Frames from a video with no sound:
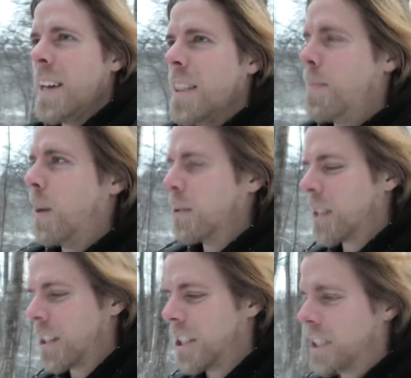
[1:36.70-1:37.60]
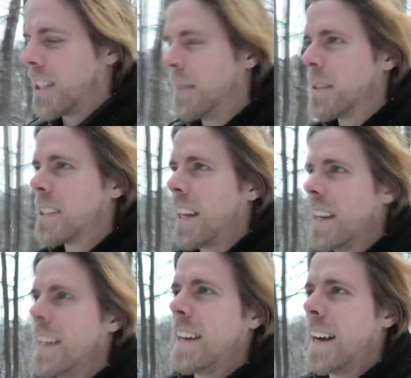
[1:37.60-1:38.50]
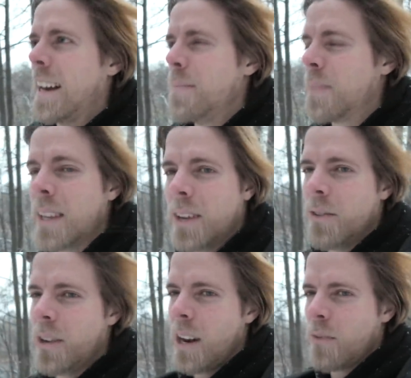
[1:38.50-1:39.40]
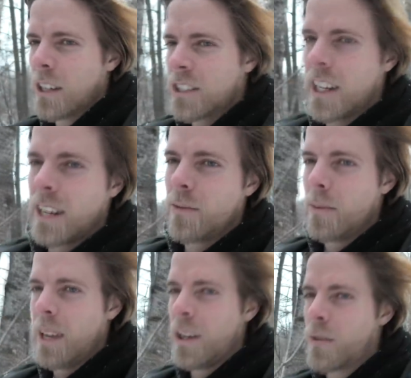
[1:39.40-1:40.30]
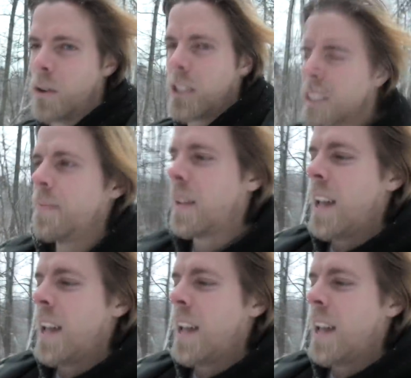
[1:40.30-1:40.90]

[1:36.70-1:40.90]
the postal systems and um, really frustrating for me, of course.